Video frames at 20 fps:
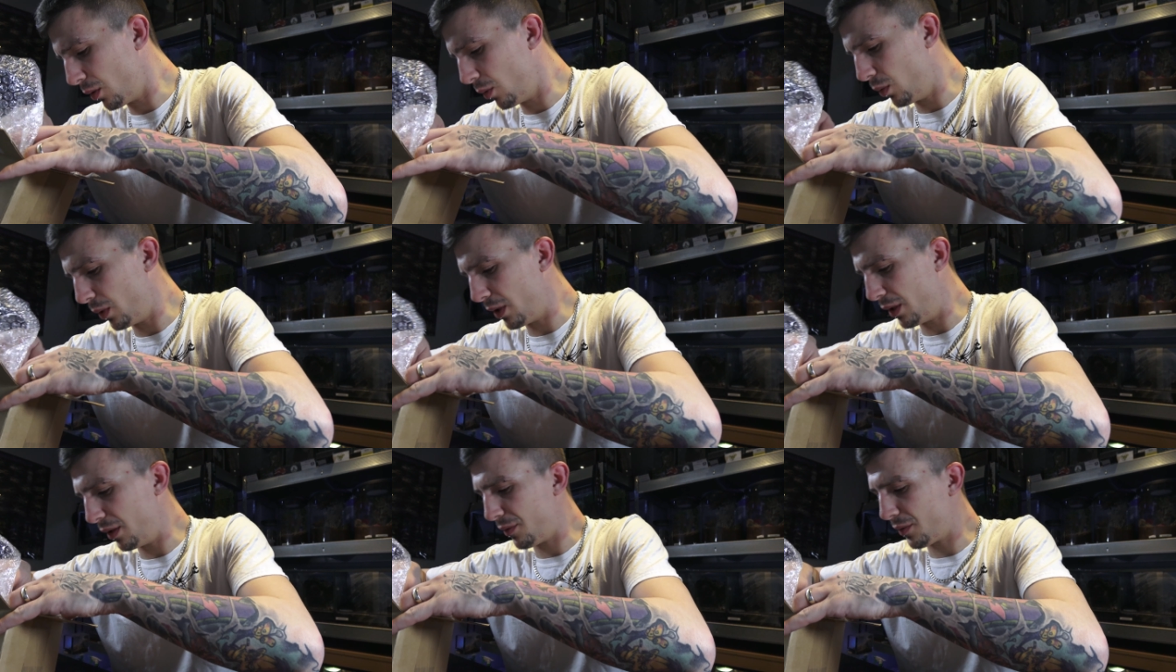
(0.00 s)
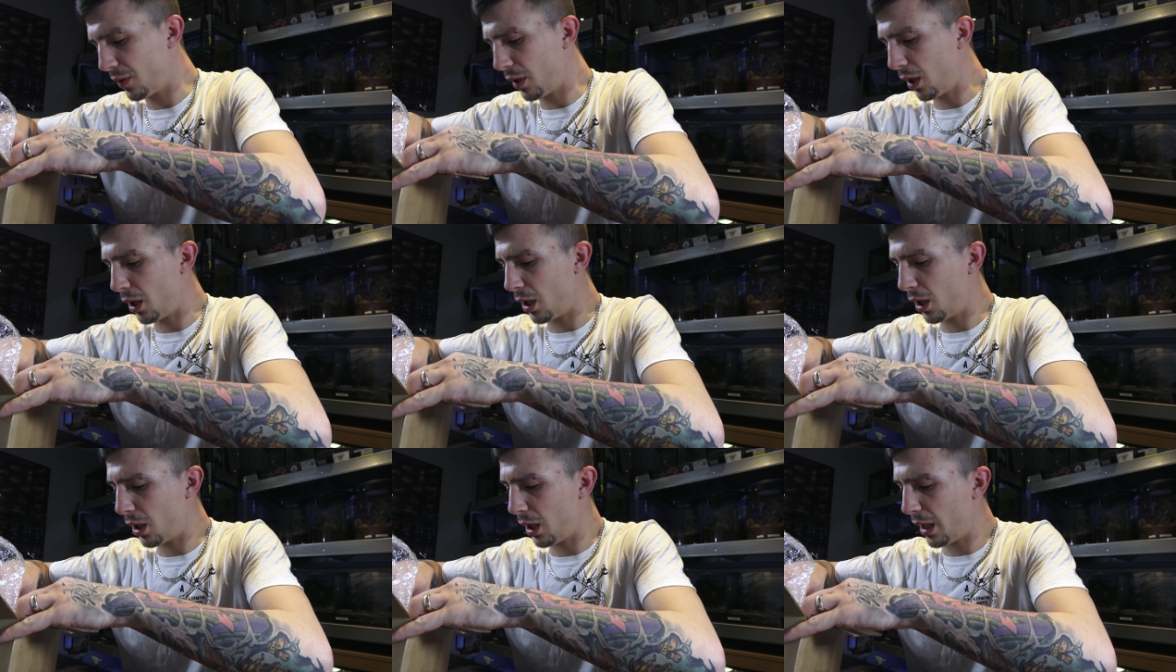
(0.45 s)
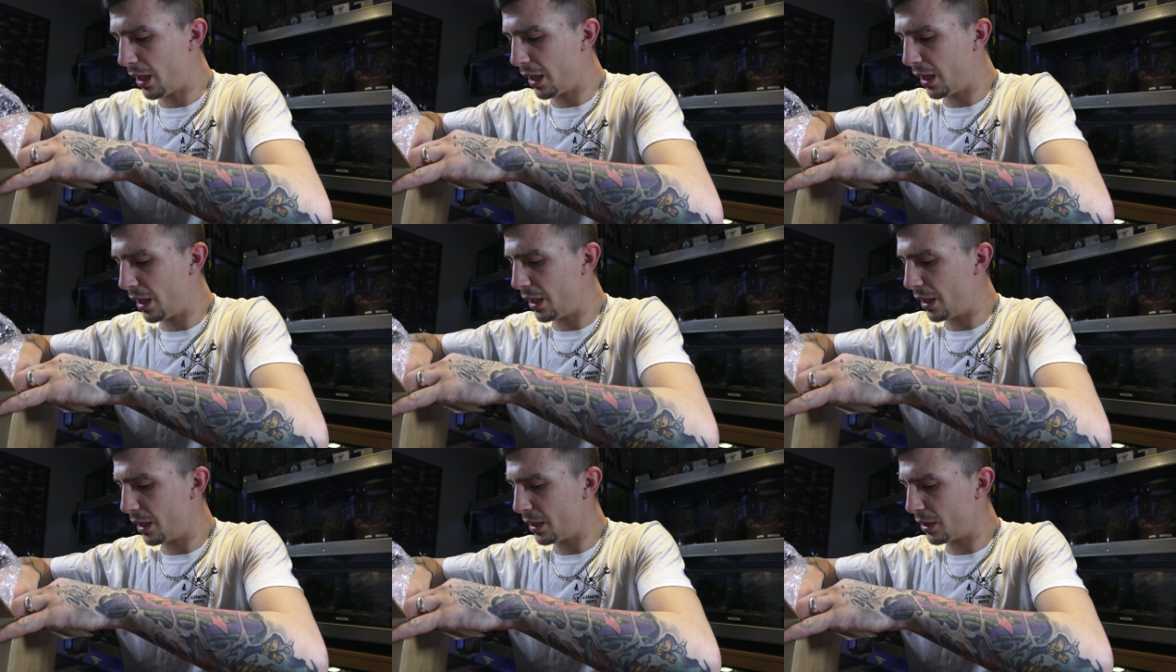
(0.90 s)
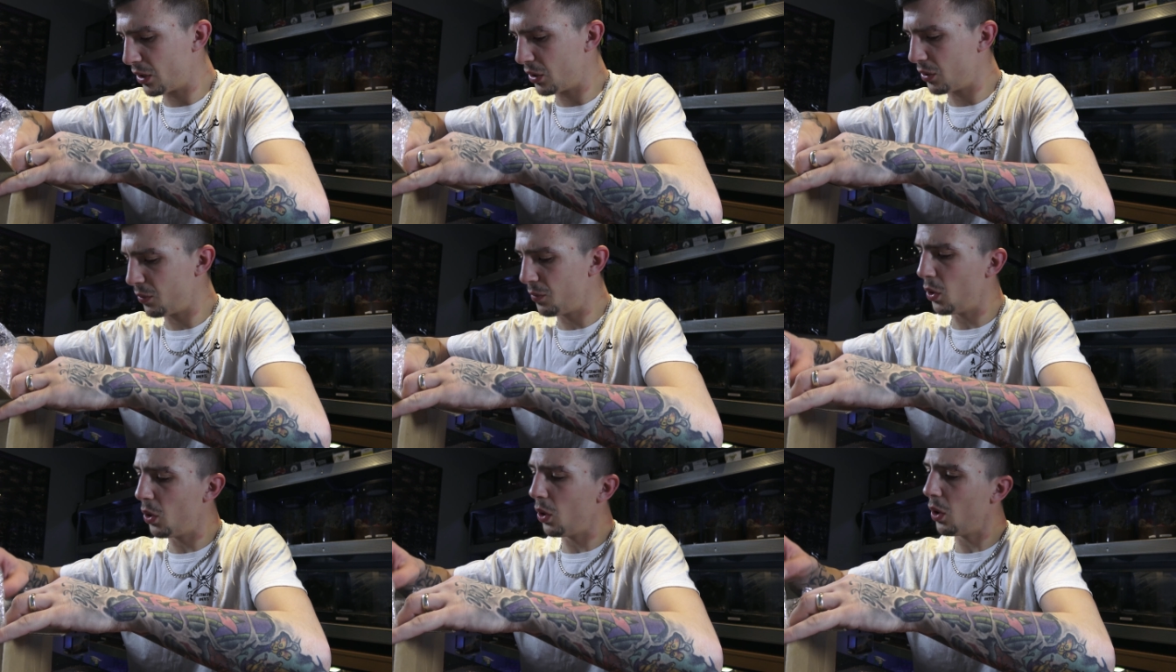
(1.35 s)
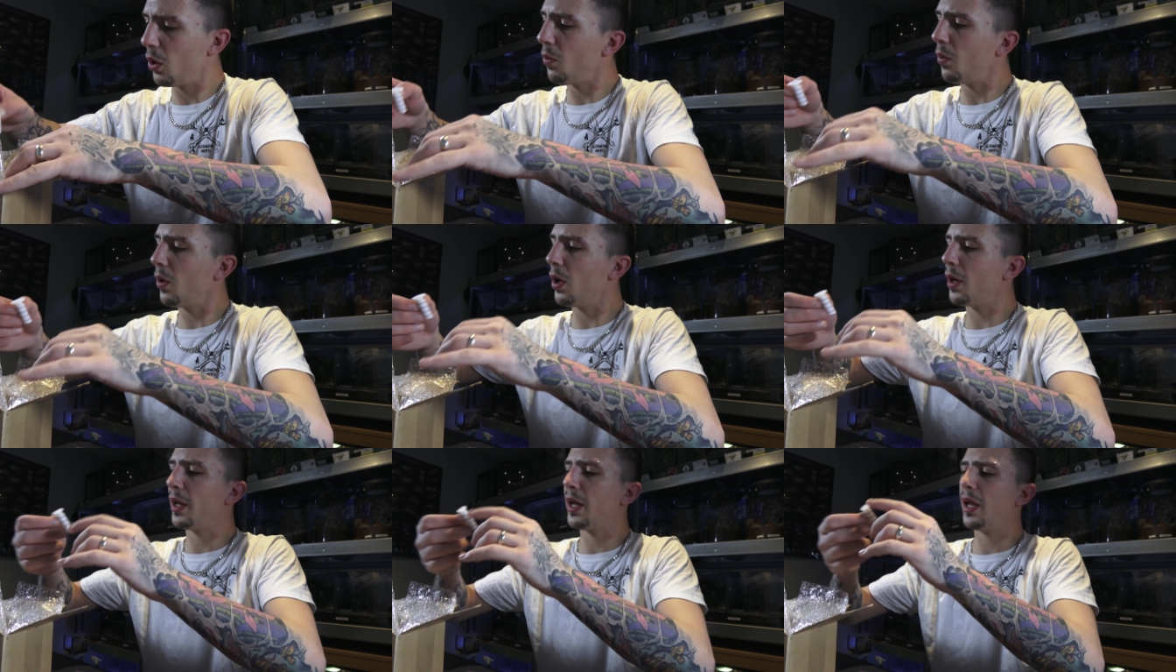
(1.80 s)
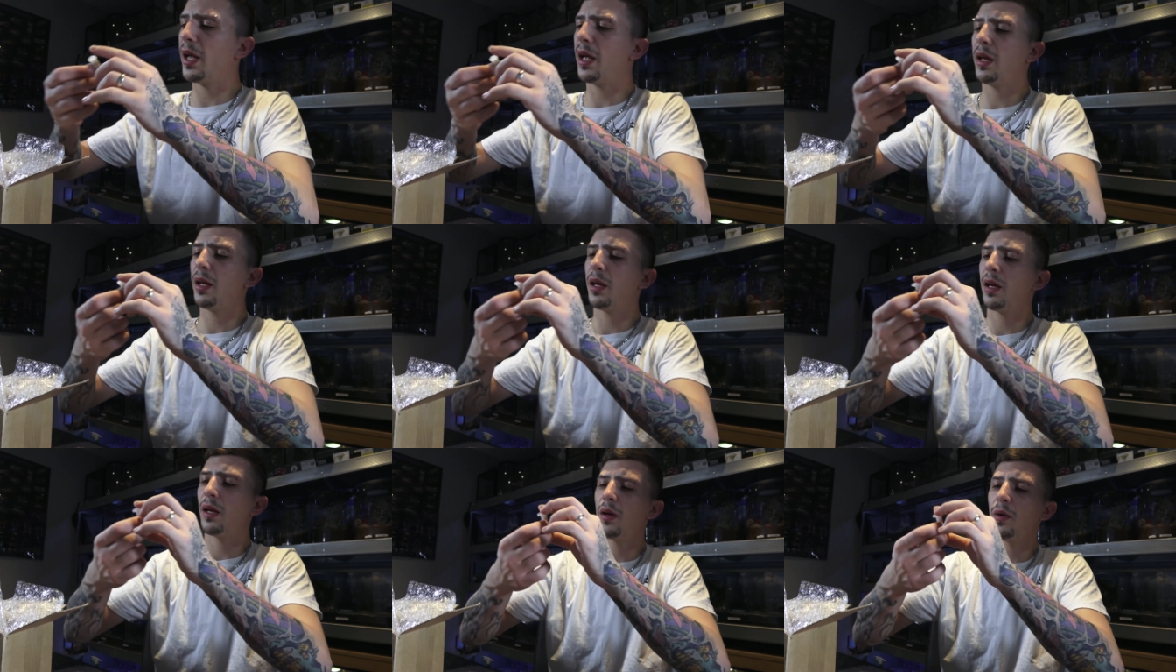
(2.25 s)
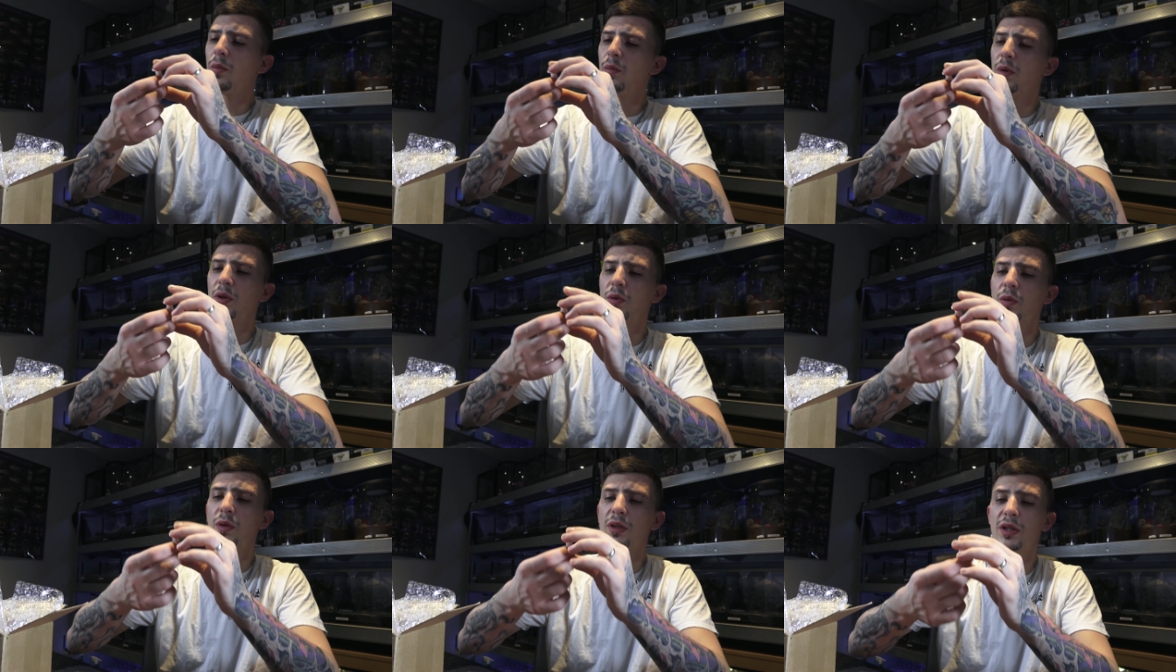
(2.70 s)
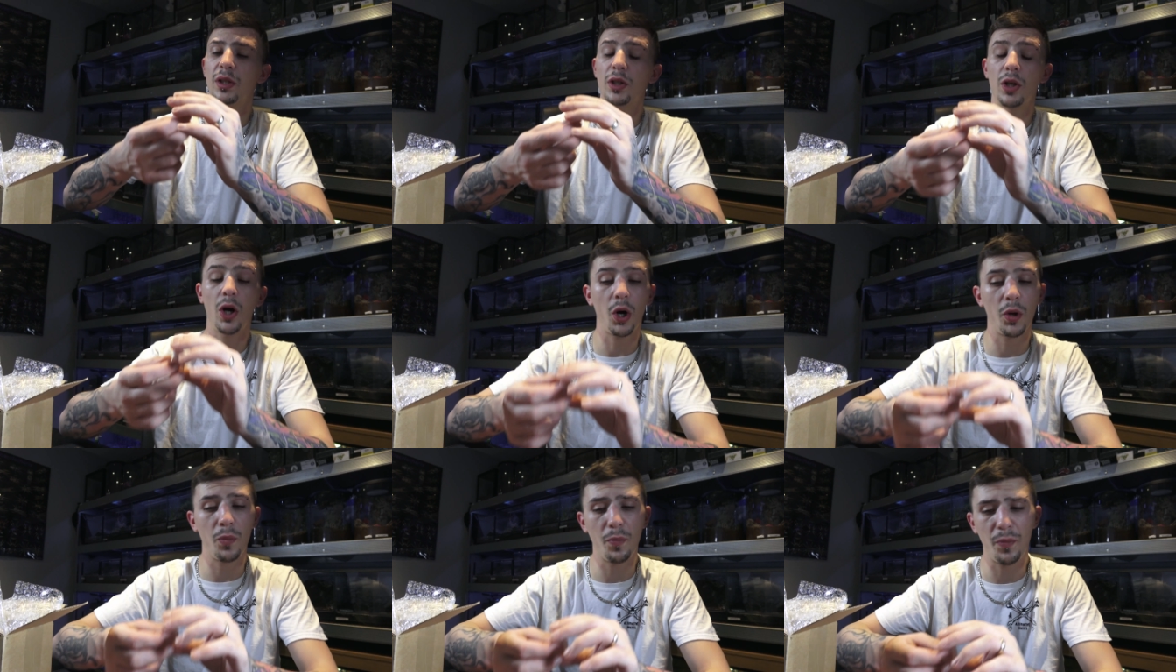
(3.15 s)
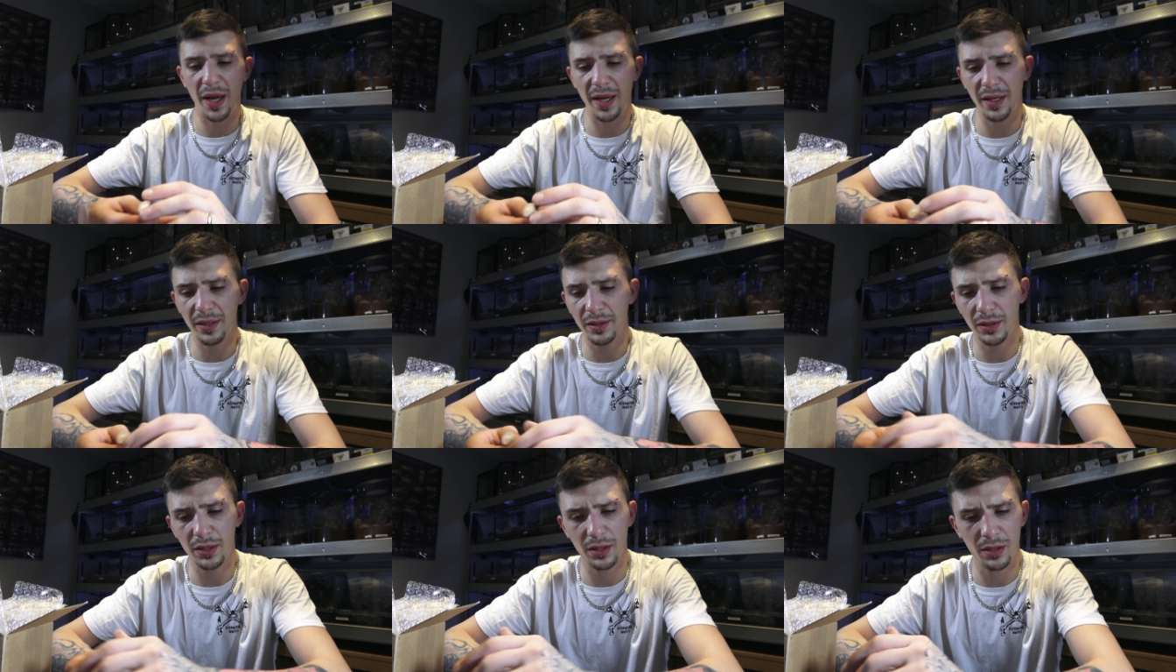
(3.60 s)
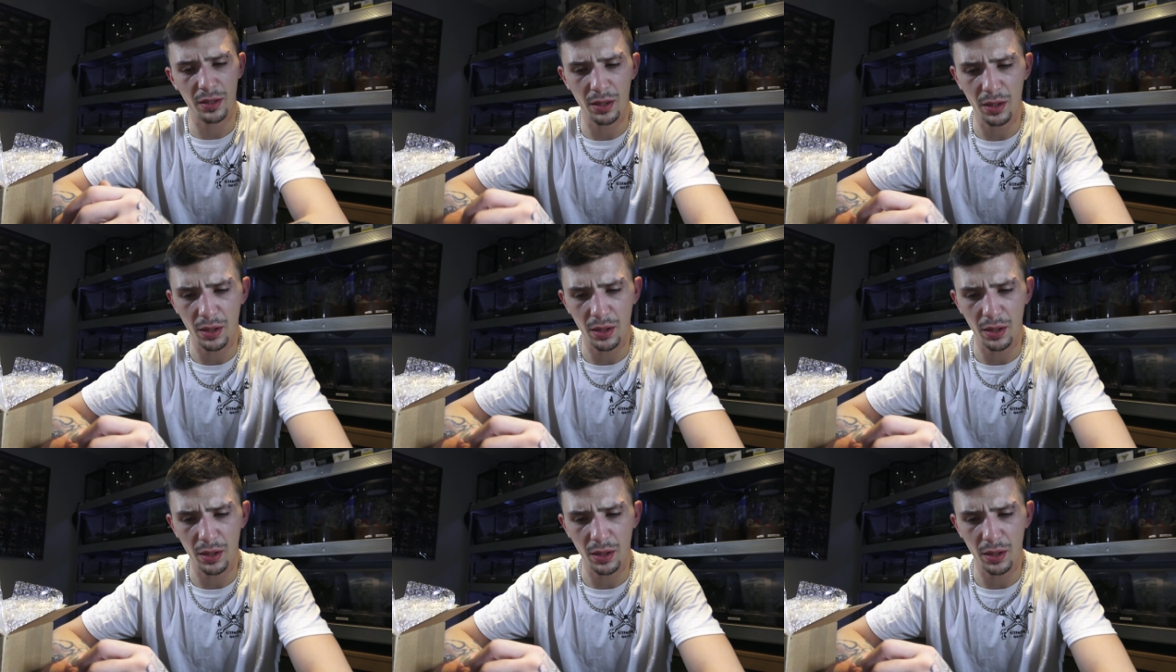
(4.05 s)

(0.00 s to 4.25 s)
We've got a smaller one here, which was nine pounds.